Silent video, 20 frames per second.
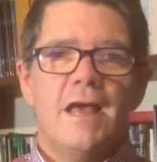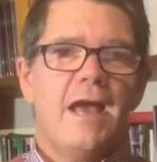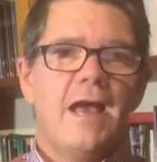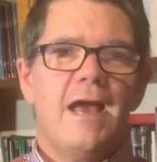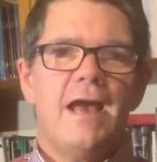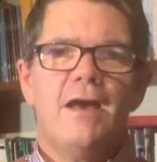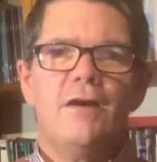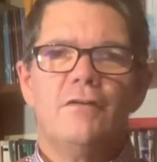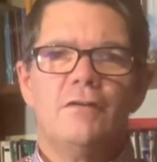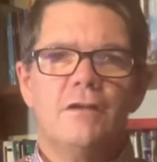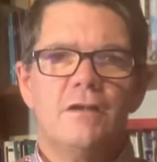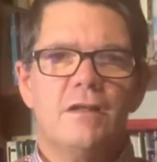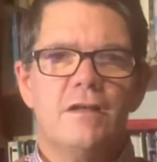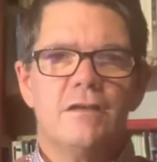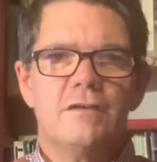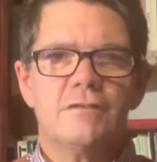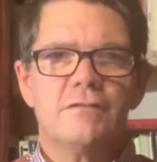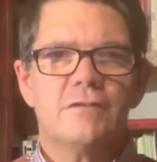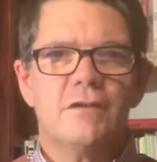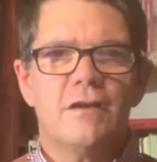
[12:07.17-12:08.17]

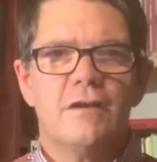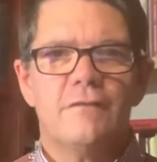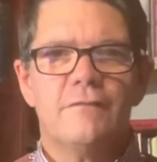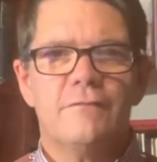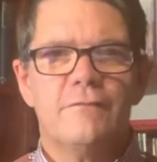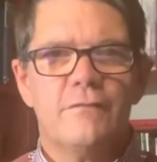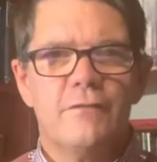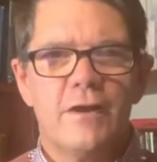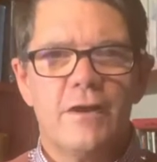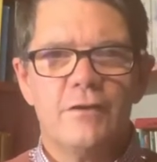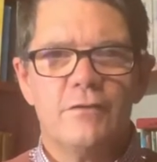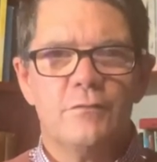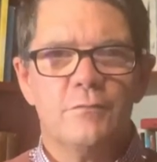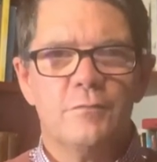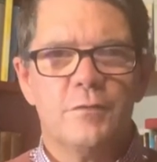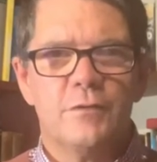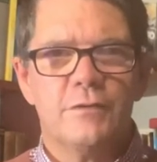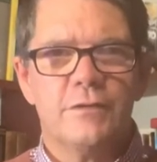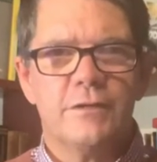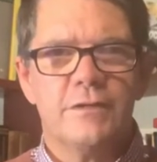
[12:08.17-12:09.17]
outlast our frail
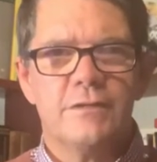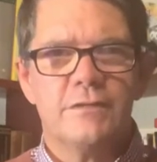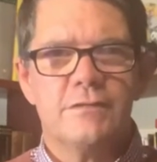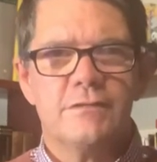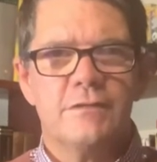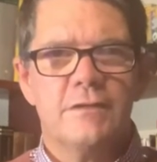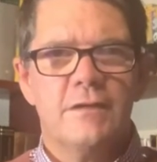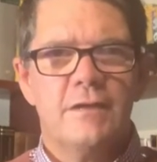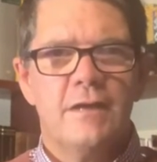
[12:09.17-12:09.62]
bodies